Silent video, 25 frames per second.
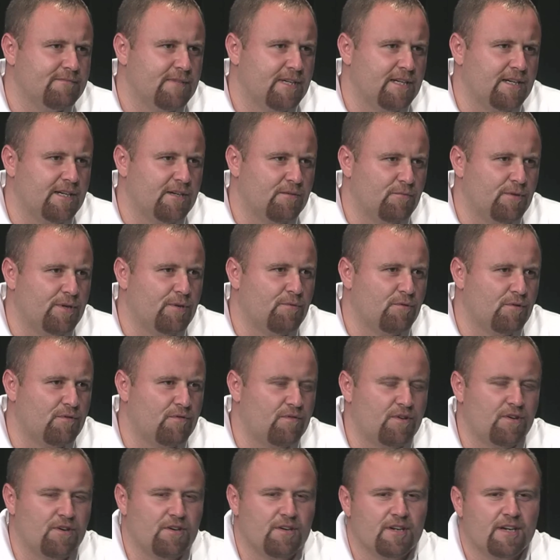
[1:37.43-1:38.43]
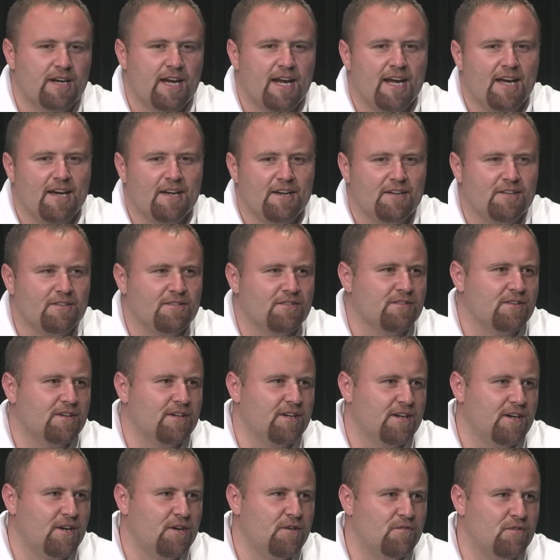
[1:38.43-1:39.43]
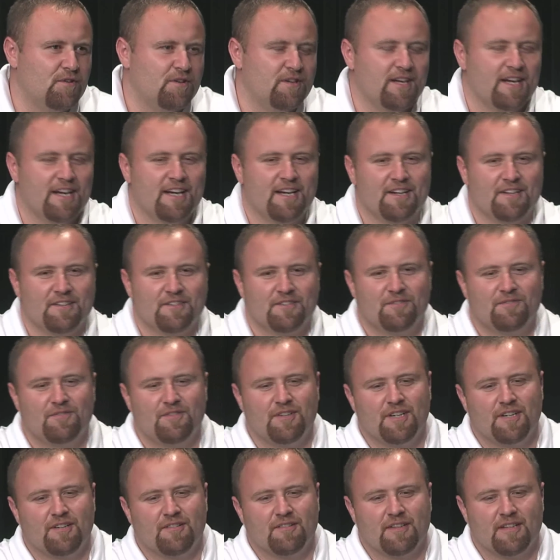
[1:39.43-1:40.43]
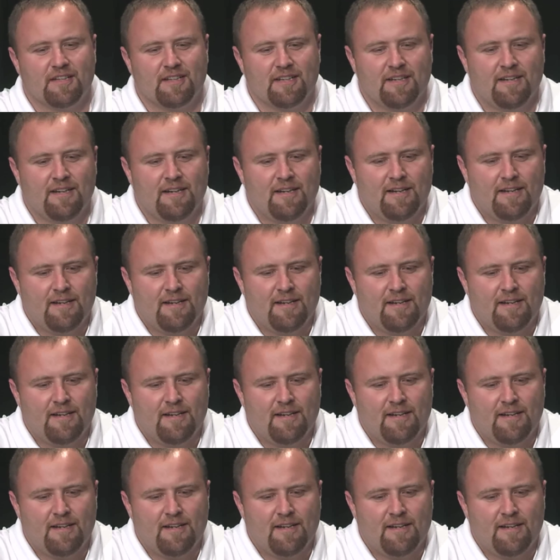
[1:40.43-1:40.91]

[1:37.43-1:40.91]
And we refer to counties over towns frequently.